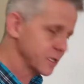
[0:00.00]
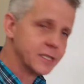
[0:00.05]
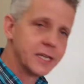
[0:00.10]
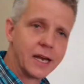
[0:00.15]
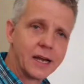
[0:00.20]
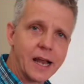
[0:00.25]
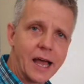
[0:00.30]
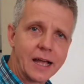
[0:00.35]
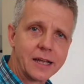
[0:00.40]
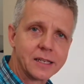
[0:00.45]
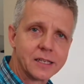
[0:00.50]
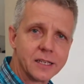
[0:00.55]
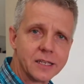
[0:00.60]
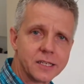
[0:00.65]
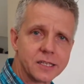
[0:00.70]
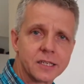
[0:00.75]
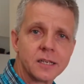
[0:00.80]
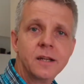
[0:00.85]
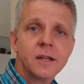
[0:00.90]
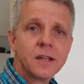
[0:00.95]
son likes
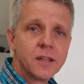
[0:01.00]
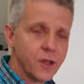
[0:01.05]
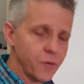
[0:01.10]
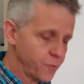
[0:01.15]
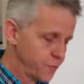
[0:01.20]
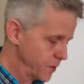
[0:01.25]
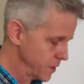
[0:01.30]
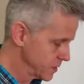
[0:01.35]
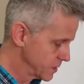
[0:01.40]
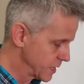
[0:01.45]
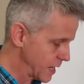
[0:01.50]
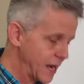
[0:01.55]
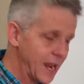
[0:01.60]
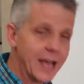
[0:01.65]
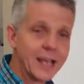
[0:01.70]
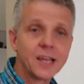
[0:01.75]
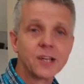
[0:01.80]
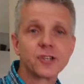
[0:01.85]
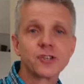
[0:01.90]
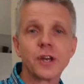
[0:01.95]
this. They
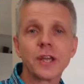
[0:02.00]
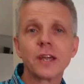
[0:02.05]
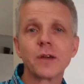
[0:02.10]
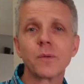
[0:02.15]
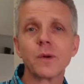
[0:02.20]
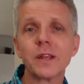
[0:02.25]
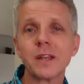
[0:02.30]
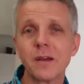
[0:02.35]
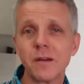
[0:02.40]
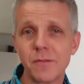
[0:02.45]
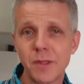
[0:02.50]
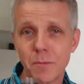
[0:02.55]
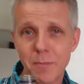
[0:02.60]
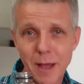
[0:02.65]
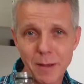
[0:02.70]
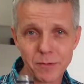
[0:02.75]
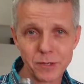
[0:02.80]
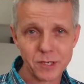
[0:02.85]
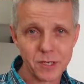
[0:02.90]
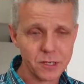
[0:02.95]
like to drink it when the
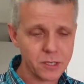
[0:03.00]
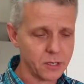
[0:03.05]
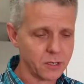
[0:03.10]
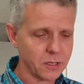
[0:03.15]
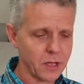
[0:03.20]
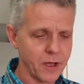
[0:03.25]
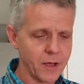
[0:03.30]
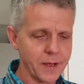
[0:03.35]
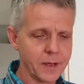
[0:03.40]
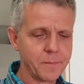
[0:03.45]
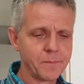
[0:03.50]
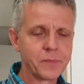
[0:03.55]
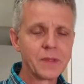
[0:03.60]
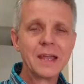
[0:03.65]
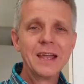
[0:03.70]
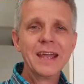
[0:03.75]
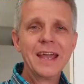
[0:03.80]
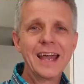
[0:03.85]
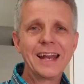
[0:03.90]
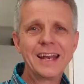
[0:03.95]
bubbles are still going,
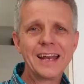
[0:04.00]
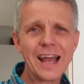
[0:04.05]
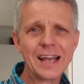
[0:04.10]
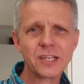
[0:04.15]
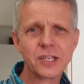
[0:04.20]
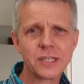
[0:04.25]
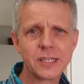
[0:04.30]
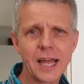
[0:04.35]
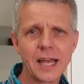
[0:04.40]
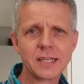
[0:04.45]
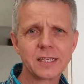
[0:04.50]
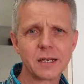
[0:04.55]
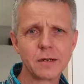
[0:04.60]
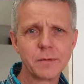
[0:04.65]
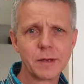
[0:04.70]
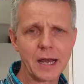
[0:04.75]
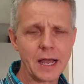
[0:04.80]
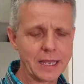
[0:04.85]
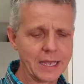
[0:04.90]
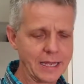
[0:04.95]
and it actually tastes a
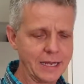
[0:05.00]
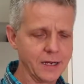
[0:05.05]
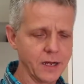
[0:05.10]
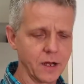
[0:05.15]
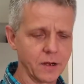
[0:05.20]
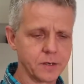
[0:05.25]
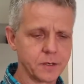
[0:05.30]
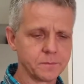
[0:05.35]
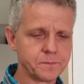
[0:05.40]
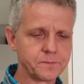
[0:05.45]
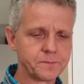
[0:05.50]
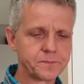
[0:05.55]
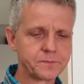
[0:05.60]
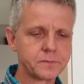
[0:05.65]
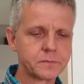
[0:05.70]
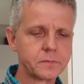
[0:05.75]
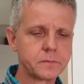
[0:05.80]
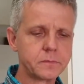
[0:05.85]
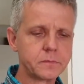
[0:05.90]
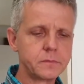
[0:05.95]
little bit like Enos.
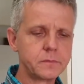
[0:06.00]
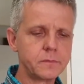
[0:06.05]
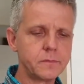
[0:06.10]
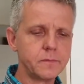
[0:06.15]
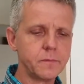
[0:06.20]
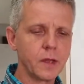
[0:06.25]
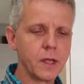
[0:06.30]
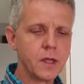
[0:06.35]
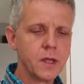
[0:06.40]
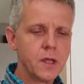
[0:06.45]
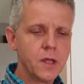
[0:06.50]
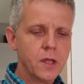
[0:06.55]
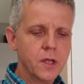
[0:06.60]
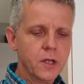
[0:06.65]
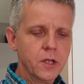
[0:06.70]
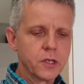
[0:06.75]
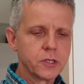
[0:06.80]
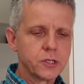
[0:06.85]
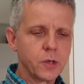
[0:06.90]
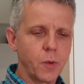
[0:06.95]

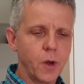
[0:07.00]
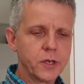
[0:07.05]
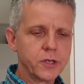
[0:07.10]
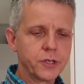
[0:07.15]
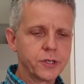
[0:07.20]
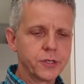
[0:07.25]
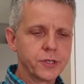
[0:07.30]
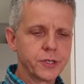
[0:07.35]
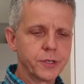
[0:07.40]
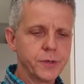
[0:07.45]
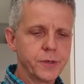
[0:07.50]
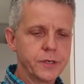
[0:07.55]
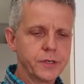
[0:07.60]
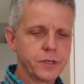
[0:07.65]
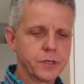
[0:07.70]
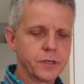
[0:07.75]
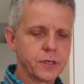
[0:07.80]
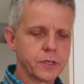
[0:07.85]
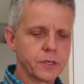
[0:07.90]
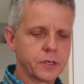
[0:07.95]
So what you do is
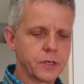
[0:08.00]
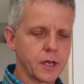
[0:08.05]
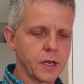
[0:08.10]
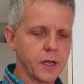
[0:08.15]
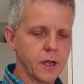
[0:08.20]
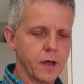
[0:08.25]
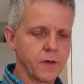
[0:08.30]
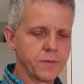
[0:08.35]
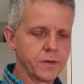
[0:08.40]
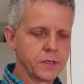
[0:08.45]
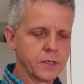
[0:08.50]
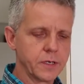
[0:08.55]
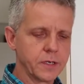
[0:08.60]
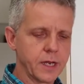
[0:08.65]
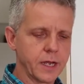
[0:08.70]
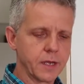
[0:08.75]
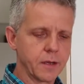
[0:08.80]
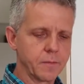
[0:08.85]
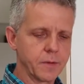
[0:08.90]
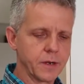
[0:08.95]
you just obviously
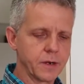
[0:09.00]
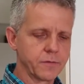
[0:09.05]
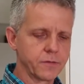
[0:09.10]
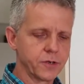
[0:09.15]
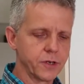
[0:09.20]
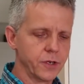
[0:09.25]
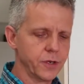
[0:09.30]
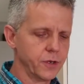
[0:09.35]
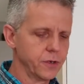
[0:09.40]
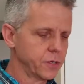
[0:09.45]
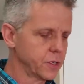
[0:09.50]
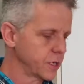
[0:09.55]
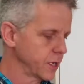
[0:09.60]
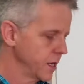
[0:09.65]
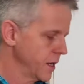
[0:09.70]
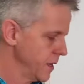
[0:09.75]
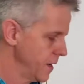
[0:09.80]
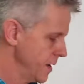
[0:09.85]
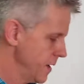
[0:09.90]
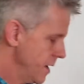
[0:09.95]
take a bit of juice.
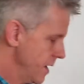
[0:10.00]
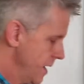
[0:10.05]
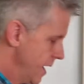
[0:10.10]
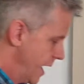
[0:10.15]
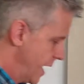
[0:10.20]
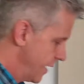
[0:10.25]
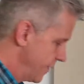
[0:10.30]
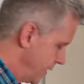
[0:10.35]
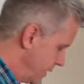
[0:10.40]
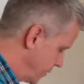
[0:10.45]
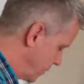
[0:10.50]
And then